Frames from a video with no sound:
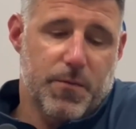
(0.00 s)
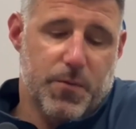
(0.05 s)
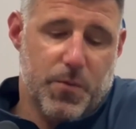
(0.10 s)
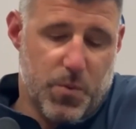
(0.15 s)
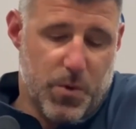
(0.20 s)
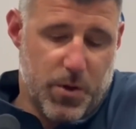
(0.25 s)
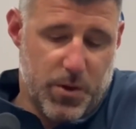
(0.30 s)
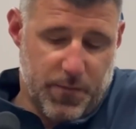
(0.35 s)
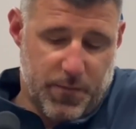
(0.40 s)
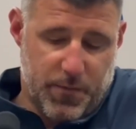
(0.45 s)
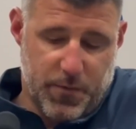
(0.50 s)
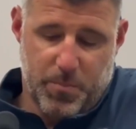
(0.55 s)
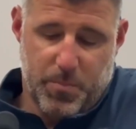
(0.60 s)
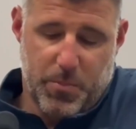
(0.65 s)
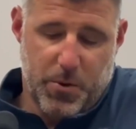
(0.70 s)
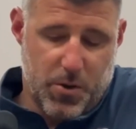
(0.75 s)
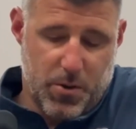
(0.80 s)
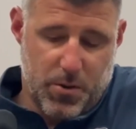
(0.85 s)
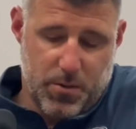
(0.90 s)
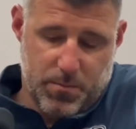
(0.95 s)
run the
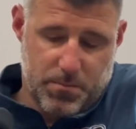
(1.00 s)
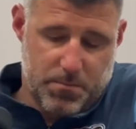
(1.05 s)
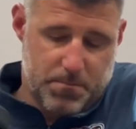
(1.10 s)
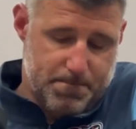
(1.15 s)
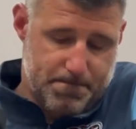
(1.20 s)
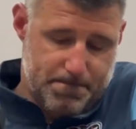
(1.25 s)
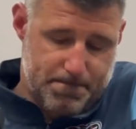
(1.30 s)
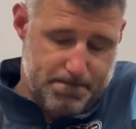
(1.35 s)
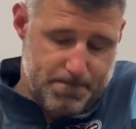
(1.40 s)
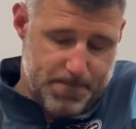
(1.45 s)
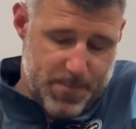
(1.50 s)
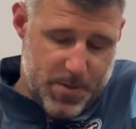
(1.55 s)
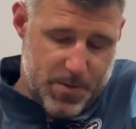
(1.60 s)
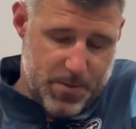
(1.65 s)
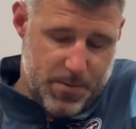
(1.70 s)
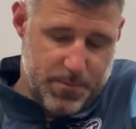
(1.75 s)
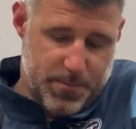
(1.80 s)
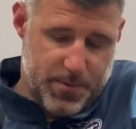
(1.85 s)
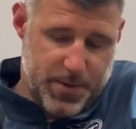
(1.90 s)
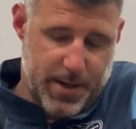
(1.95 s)
football,
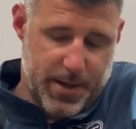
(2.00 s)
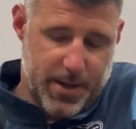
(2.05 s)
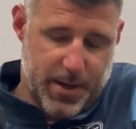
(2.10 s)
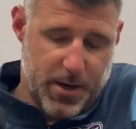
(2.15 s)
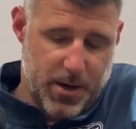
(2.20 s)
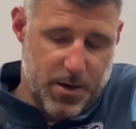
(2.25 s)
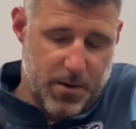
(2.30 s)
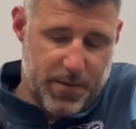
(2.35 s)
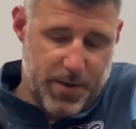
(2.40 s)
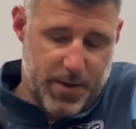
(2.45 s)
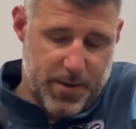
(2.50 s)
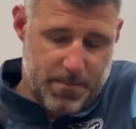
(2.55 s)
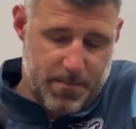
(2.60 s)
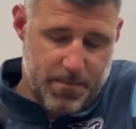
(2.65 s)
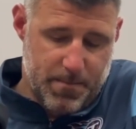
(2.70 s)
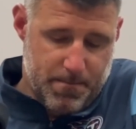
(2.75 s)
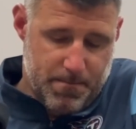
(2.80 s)
take care of it.